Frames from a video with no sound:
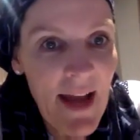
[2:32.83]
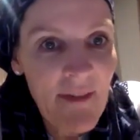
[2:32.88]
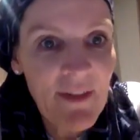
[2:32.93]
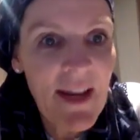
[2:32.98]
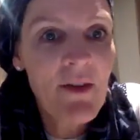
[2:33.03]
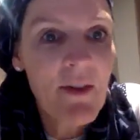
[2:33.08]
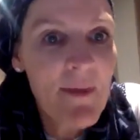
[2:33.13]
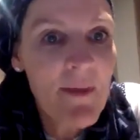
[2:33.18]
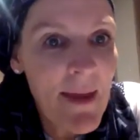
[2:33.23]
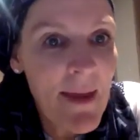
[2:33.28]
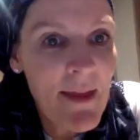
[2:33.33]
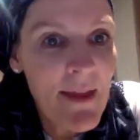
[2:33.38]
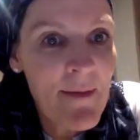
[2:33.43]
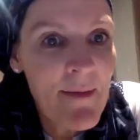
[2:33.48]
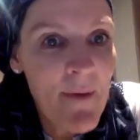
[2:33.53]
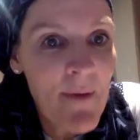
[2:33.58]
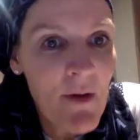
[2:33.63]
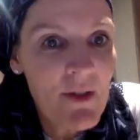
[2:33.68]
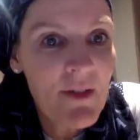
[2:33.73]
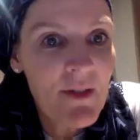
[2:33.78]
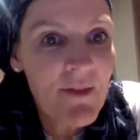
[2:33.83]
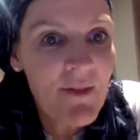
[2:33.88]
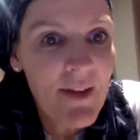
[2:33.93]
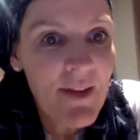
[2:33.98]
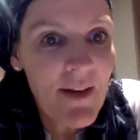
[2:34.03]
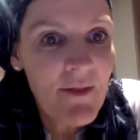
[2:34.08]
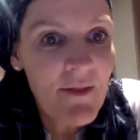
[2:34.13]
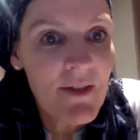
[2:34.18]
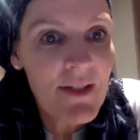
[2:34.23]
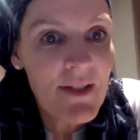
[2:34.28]
and how are you going to make the most
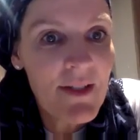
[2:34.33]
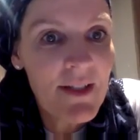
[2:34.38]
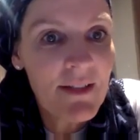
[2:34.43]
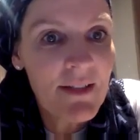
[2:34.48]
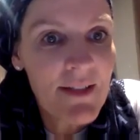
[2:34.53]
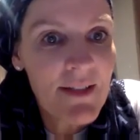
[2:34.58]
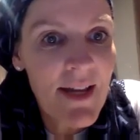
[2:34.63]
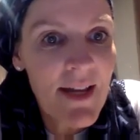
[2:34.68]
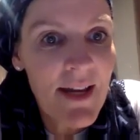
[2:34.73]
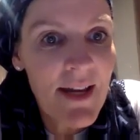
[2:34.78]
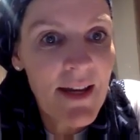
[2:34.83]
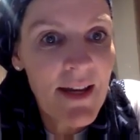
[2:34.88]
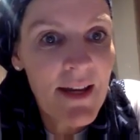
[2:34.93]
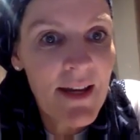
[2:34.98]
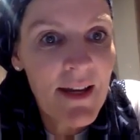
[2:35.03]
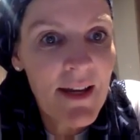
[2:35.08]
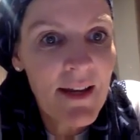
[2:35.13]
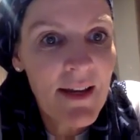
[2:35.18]
of it every single day?